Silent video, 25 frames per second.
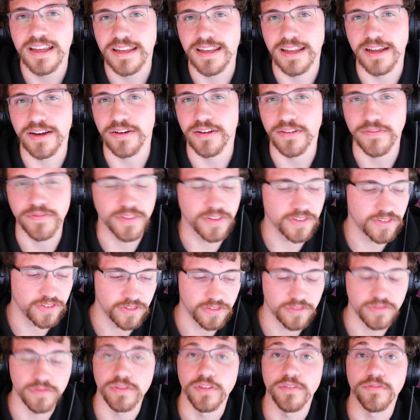Now, if this
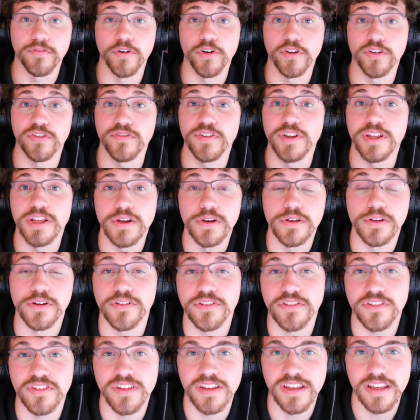is the first video you're
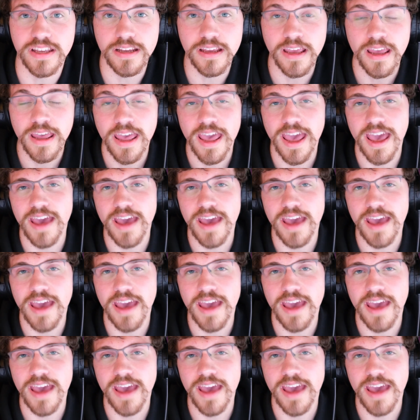seeing,